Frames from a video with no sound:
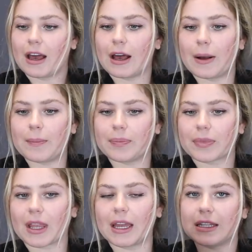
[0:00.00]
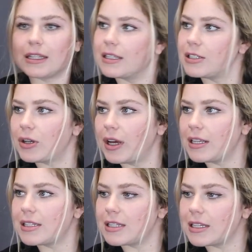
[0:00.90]
And
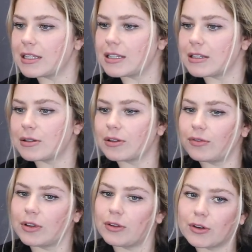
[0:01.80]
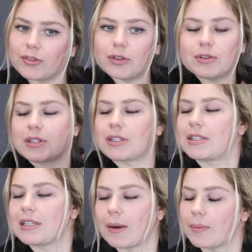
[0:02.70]
Joannes, in your views, is a
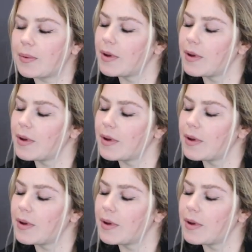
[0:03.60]
step,